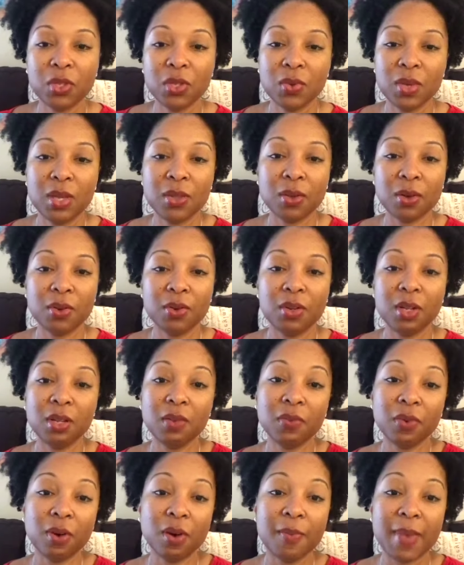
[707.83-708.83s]
to either
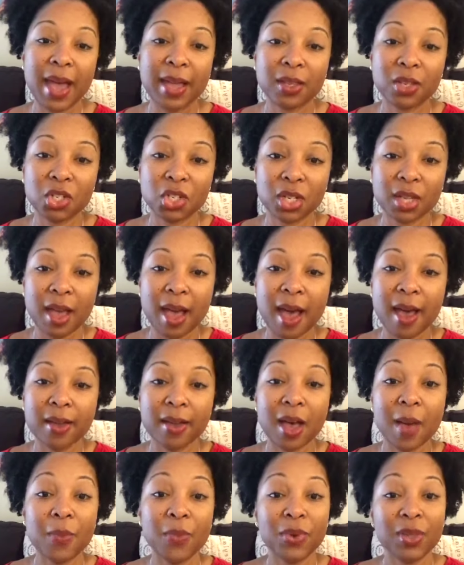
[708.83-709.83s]
Denver or back to
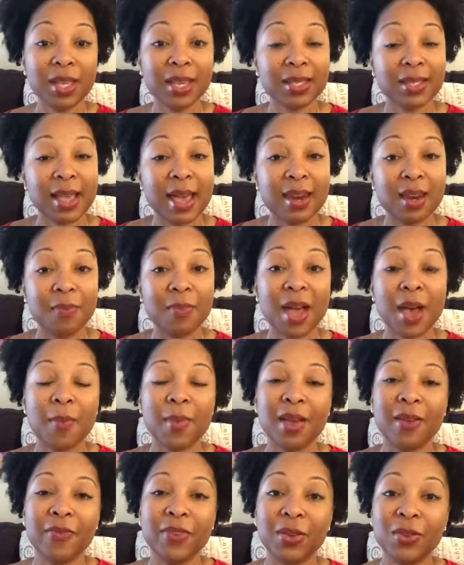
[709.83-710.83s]
Chicago. I'm really excited
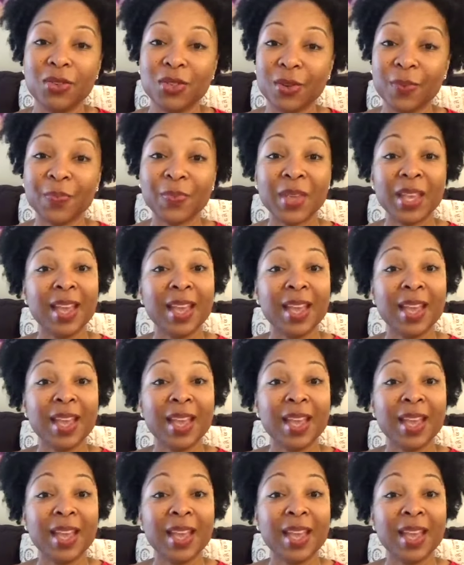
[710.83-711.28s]
about my future.